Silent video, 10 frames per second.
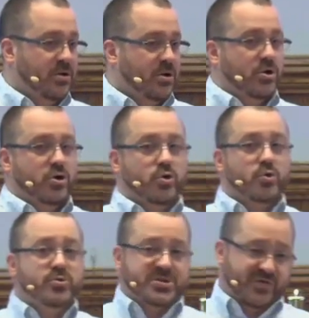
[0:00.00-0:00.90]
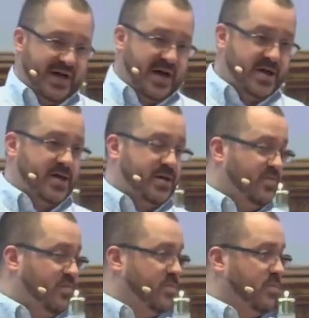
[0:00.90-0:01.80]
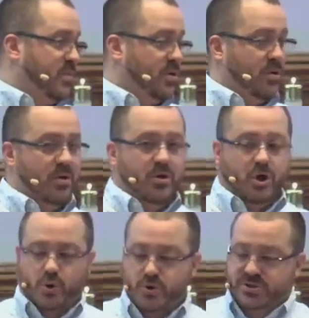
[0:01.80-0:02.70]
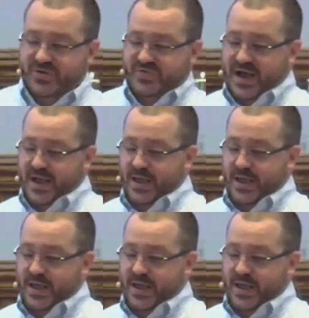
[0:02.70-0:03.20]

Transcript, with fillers: Crucify him. Crucify him.